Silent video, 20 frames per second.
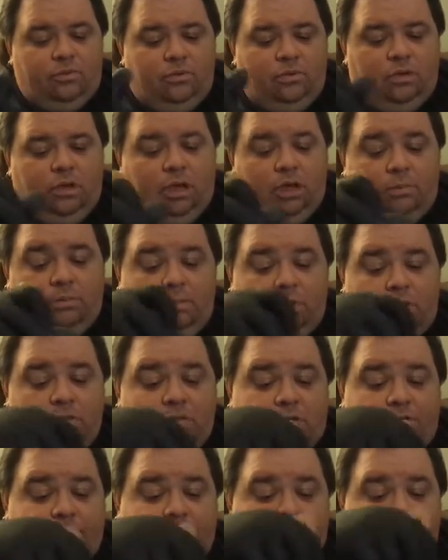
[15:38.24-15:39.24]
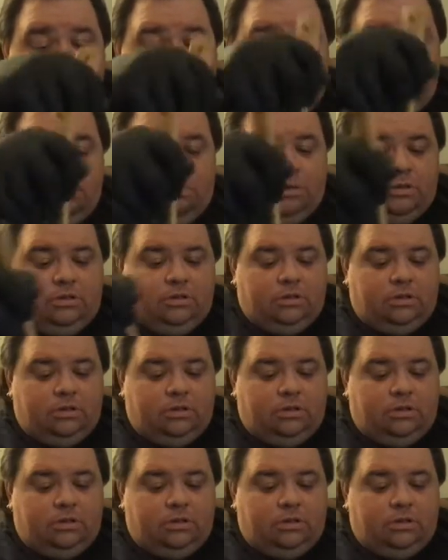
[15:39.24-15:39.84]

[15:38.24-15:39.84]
A seated fork, please.